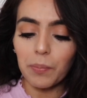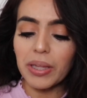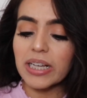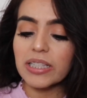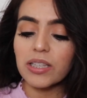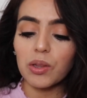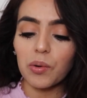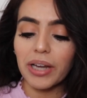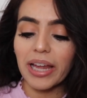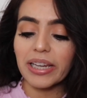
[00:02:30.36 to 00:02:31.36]
because the
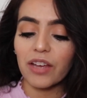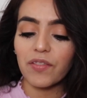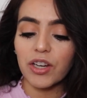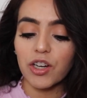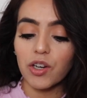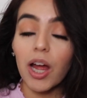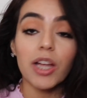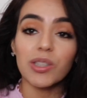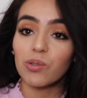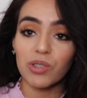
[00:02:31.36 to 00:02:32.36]
Lord had given her
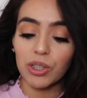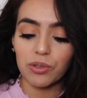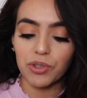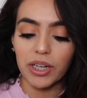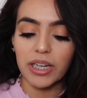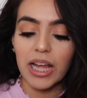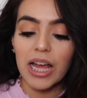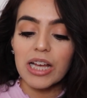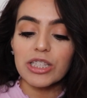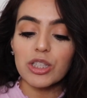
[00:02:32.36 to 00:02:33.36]
no children.
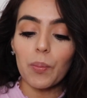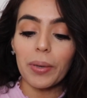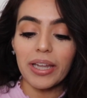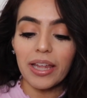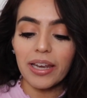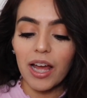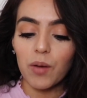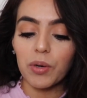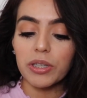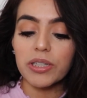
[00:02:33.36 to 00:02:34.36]
So
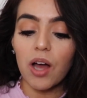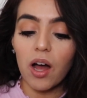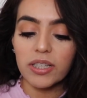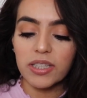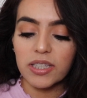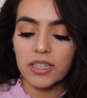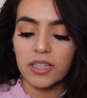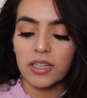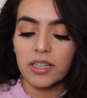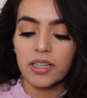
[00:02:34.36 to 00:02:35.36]
Peninnah would taunt
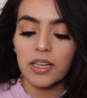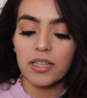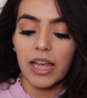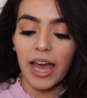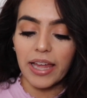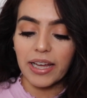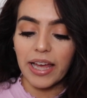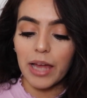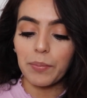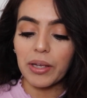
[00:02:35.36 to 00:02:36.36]

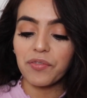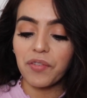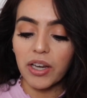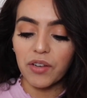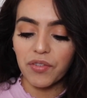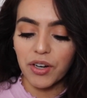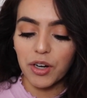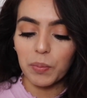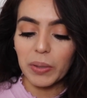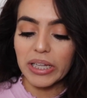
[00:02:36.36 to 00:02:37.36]
Hannah and make fun of
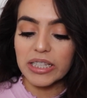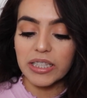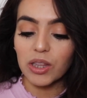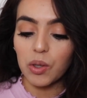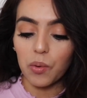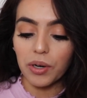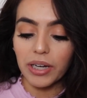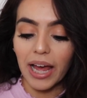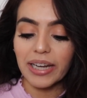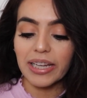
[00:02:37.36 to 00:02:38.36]
her because the
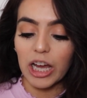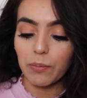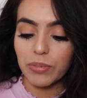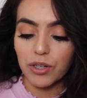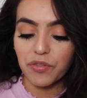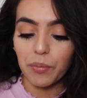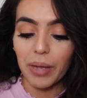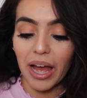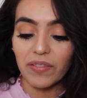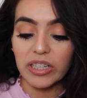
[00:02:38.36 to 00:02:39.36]
Lord had kept her from
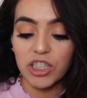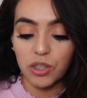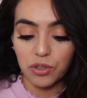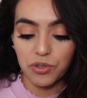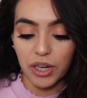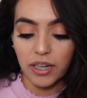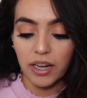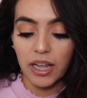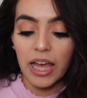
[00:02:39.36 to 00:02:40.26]
having children.